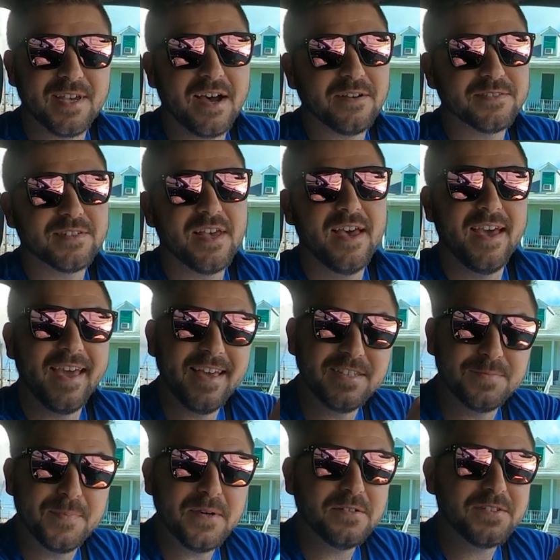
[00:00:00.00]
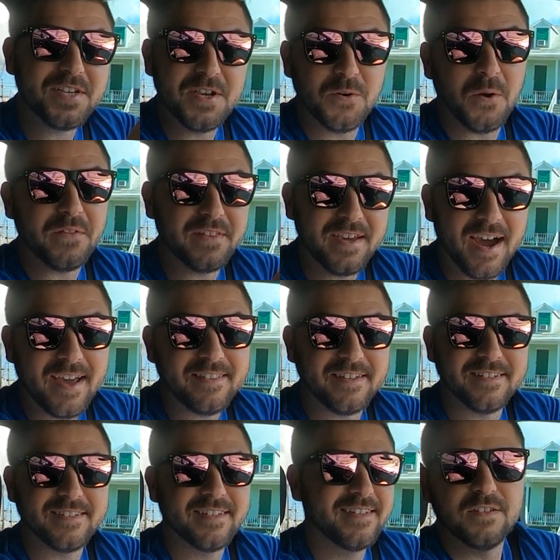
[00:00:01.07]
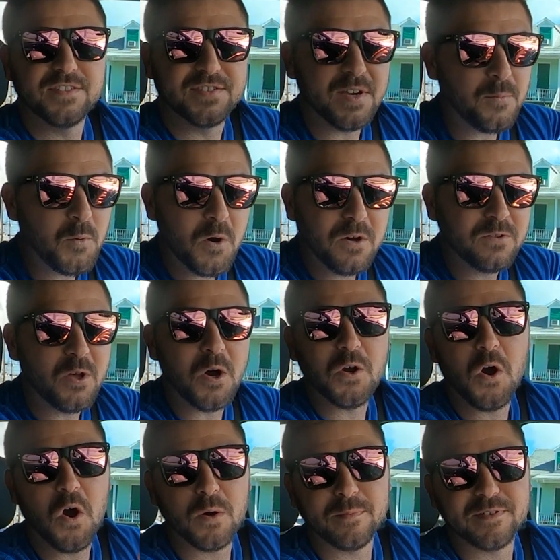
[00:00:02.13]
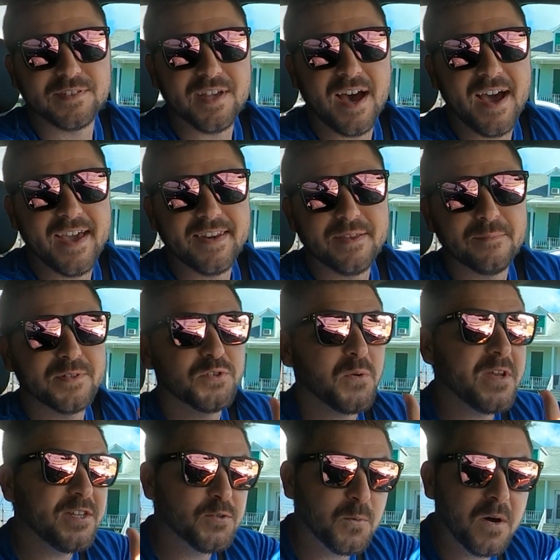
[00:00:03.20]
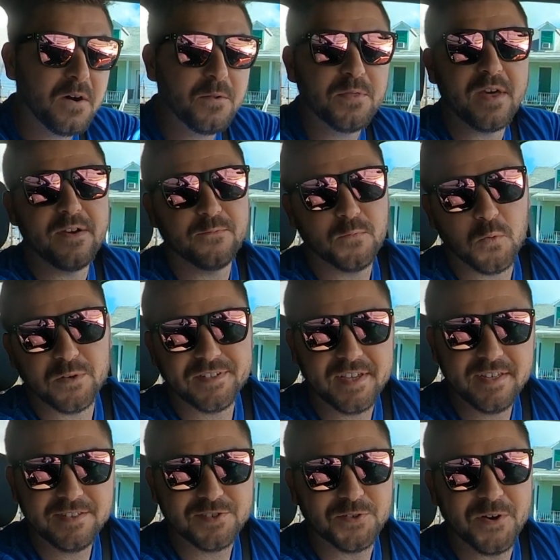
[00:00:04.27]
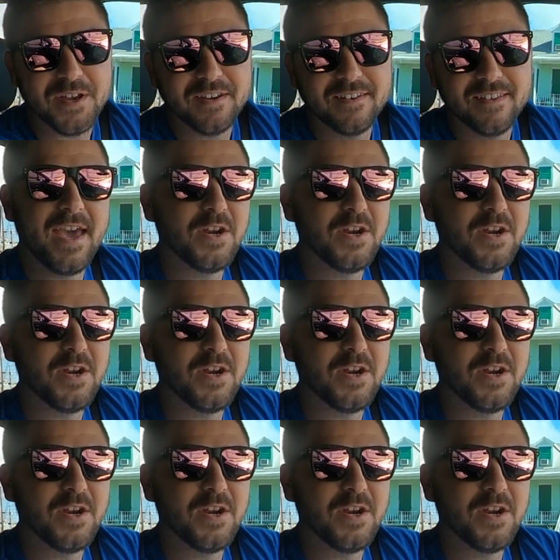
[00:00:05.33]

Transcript: house is built here on the island, somewhere along Harborside between 12th and 14th Street.